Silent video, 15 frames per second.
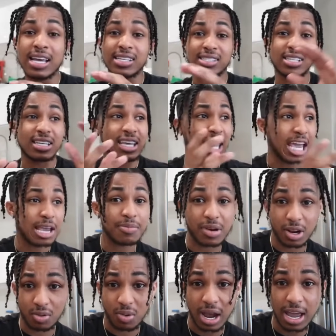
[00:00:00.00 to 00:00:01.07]
She came
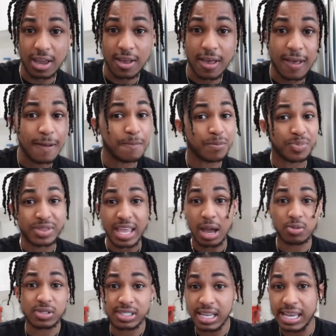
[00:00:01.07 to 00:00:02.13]
to me, right?
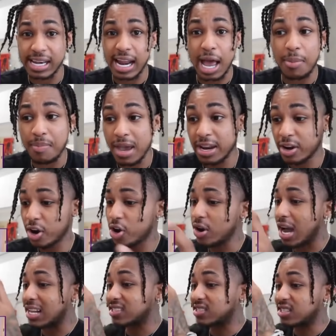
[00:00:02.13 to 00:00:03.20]
That was it. I met her.
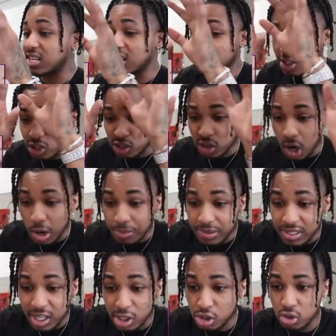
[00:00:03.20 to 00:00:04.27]
I seen the star
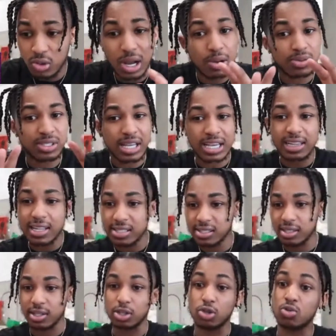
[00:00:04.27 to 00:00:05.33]
potential. I was like,
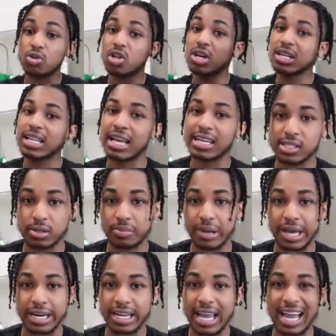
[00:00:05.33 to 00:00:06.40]
listen, you look like
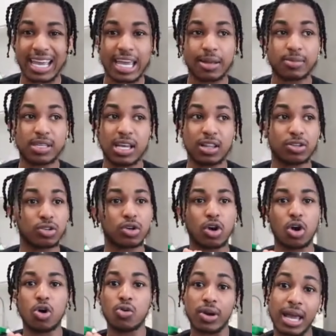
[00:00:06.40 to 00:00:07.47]
somebody. I kept telling
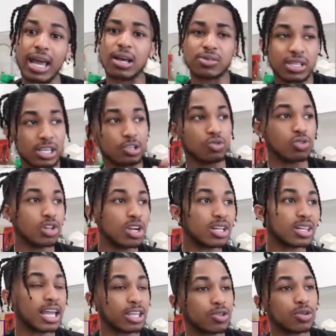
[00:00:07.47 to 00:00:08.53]
her, oh, now. I was like, you look
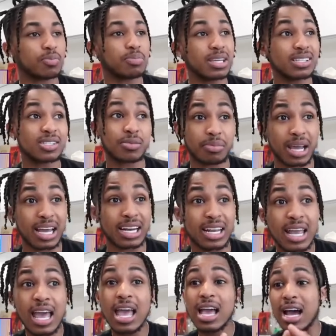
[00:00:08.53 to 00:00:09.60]
like you can be
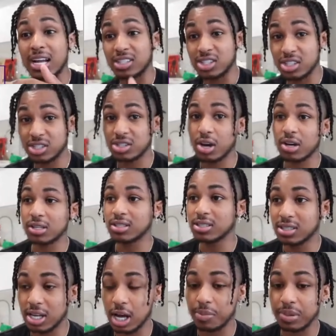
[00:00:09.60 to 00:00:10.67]
somebody. I just started
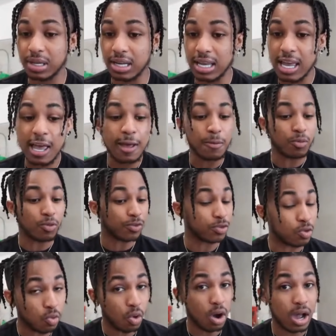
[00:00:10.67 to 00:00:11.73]
this company. If
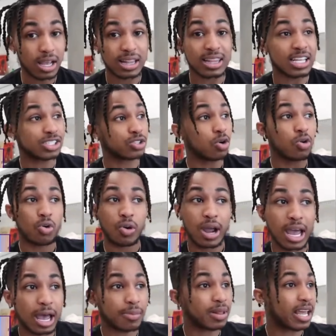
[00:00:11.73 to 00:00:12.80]
you want, let's go
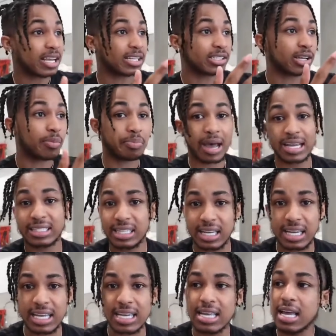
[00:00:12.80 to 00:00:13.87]
grab like a bite to
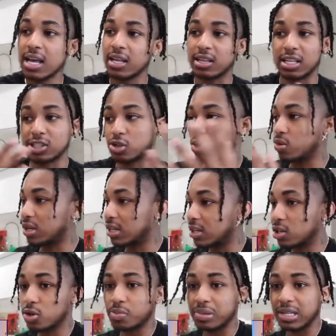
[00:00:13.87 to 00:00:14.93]
eat. Let's go get a
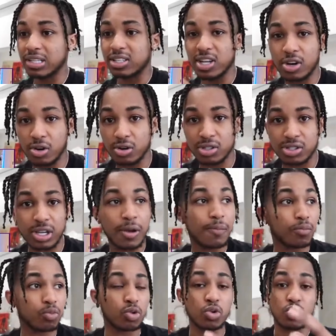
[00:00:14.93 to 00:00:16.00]
little bit of dinner or
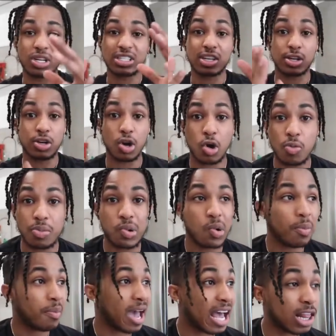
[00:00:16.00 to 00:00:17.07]
something. We went to Noble
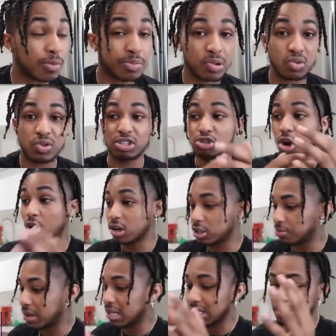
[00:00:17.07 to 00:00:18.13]
Malibu. We
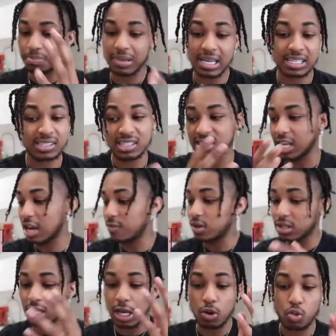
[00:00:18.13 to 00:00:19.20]
talked about the business,
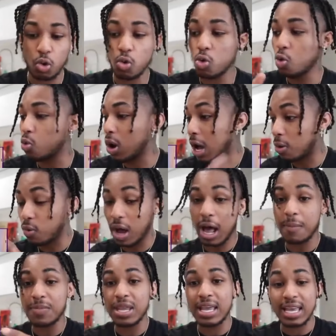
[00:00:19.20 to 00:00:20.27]
everything. Woo, wah,
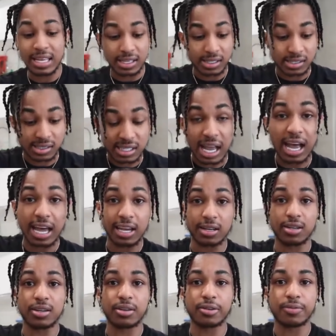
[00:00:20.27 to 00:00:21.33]
wah. Signed.